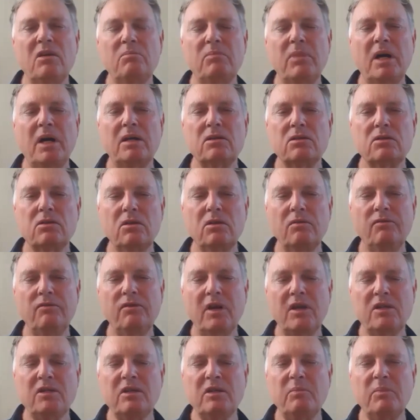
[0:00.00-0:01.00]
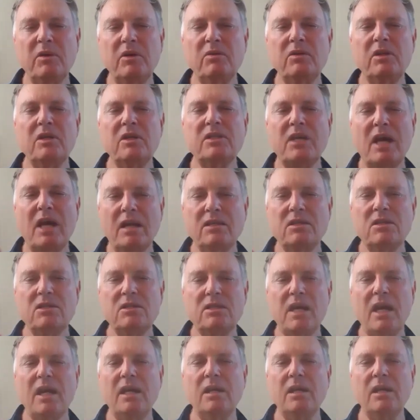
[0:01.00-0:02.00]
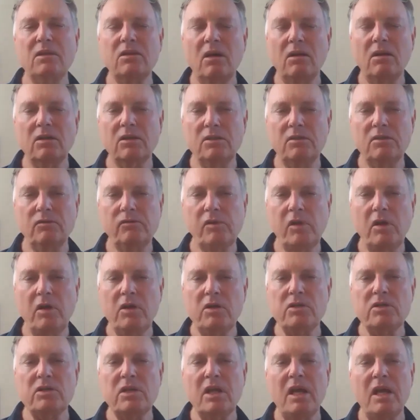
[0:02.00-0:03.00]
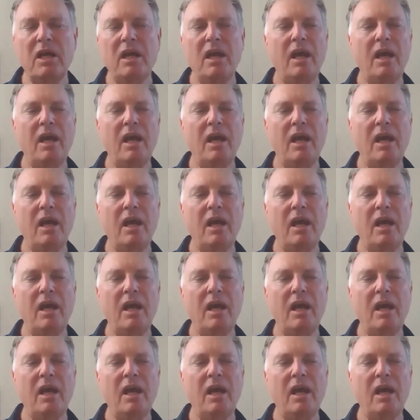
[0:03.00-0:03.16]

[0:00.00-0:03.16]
But it's good for us to build this understanding knowledge first.